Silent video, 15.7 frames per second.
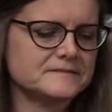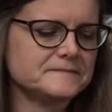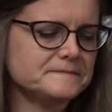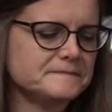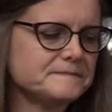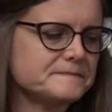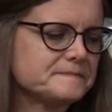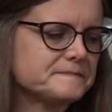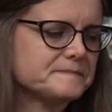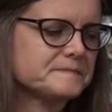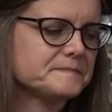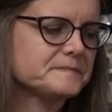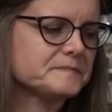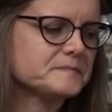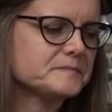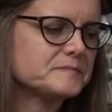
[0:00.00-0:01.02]

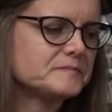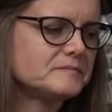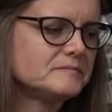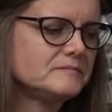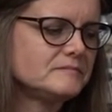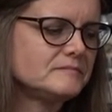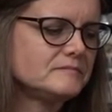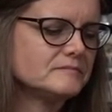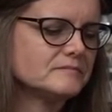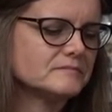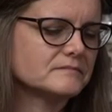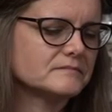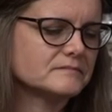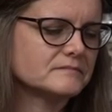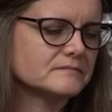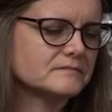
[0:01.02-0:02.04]

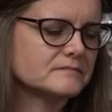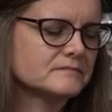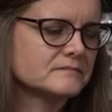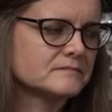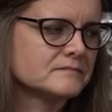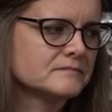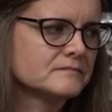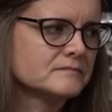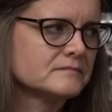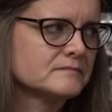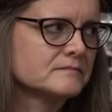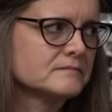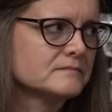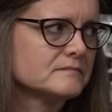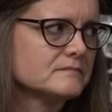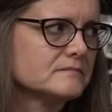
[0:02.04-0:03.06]

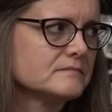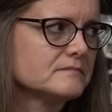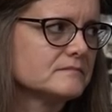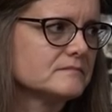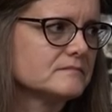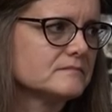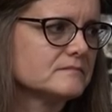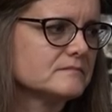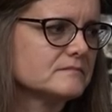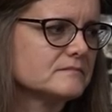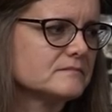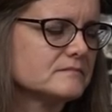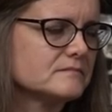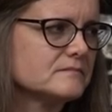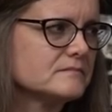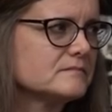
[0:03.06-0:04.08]

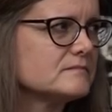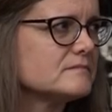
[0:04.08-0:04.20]
(silent)